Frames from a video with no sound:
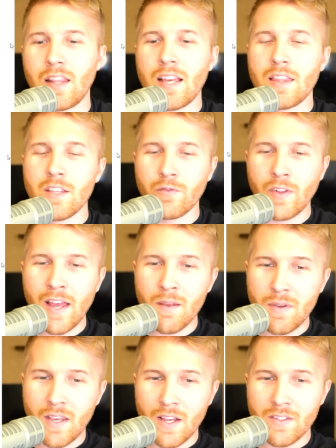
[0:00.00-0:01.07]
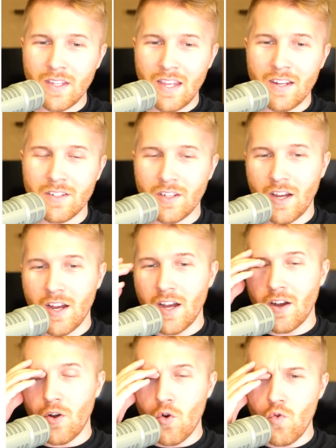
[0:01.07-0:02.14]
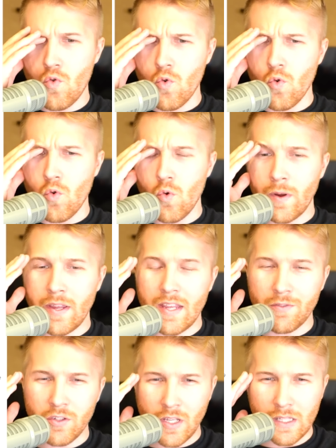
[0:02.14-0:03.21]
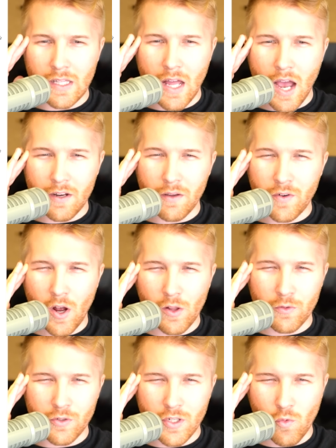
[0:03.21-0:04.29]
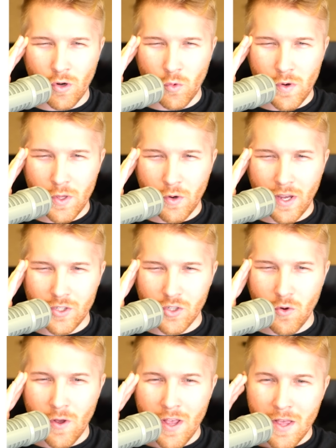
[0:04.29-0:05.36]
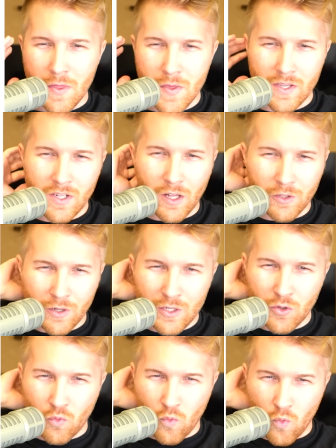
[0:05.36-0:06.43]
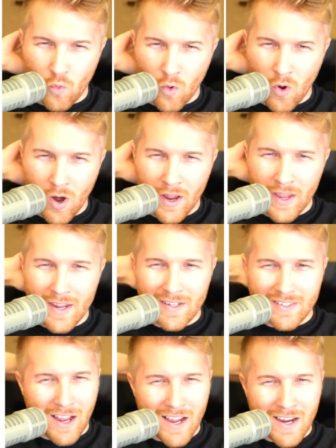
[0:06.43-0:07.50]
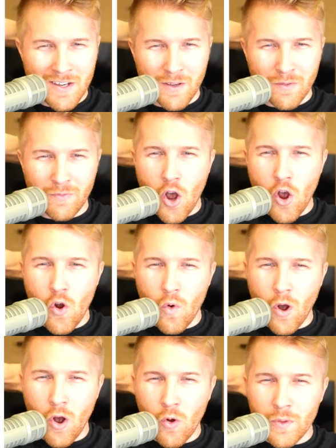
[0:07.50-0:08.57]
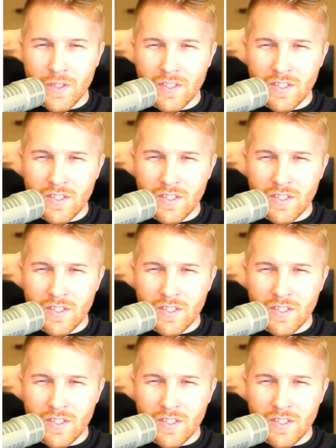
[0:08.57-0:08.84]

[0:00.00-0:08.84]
I like this flag because it, uh, ooh, it gives us a lot of colors to work with. Okay, so this color is right, kind of. Oh, oh, this